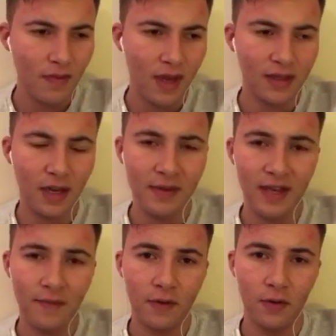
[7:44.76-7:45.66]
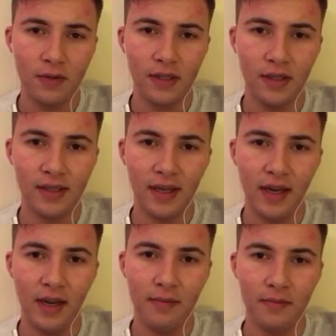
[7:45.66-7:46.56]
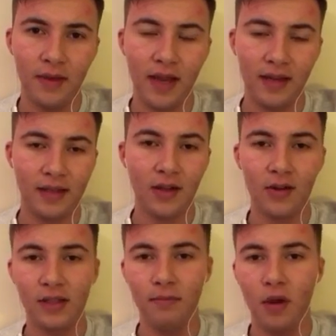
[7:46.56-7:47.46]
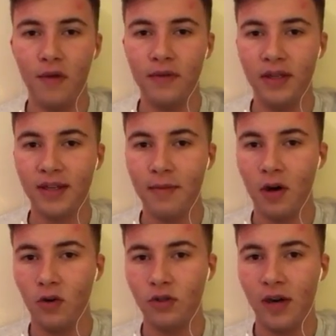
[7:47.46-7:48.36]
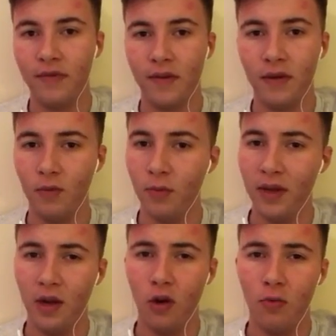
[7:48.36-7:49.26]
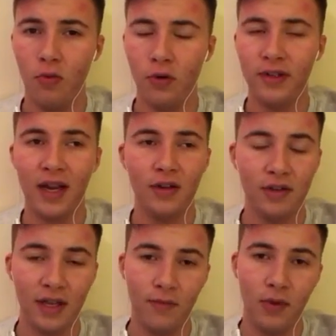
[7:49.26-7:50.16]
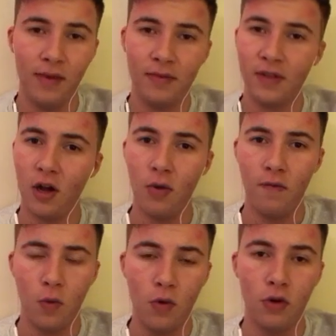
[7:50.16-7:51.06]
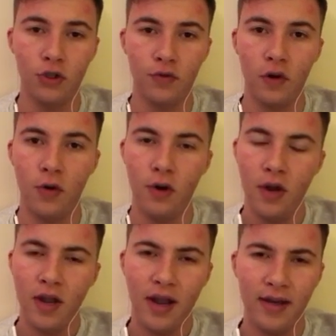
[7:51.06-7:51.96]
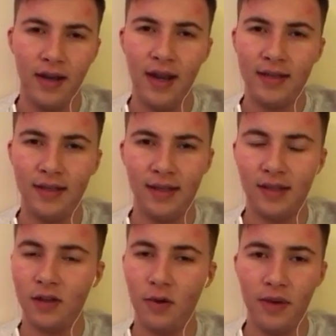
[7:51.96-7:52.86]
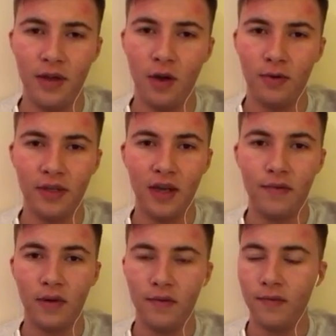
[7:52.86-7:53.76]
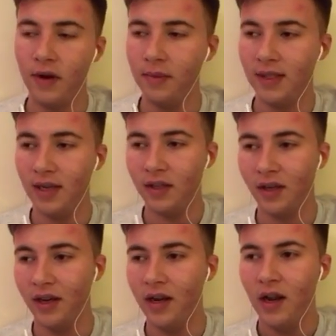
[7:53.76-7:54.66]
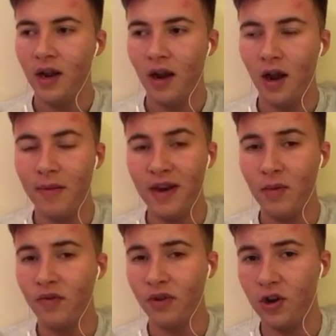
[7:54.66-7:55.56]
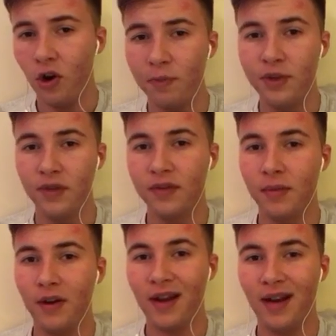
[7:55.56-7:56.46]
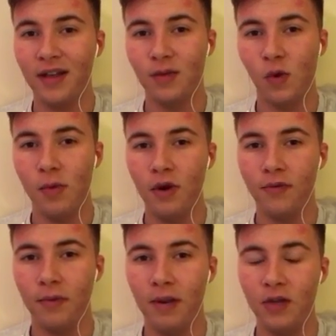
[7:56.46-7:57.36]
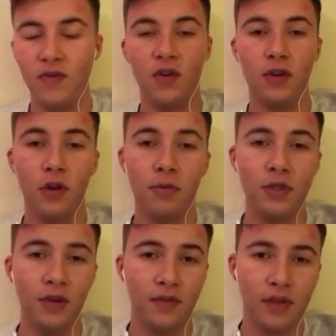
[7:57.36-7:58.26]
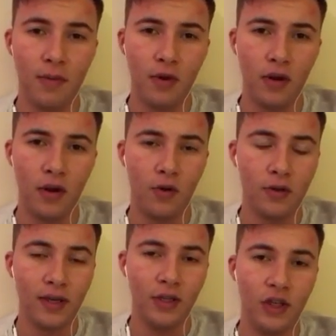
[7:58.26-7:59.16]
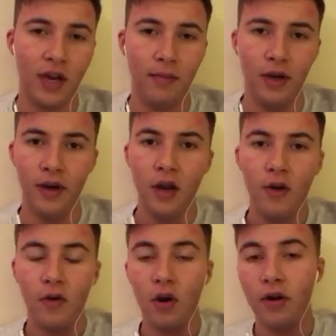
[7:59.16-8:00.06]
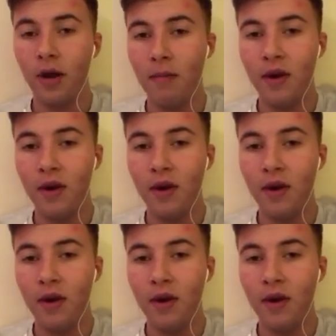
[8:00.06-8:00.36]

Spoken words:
it's going to be difficult to see him getting a starting berth in this game at Old Trafford. I think we'll be a lot more dangerous if we start with Walcott, Giroud and Alexis. There's so many goals in that front three potentially. And then we've got the option of someone like Alex Iwobi off the bench. We've got the option of someone like Oxlade-Chamberlain. Regarding that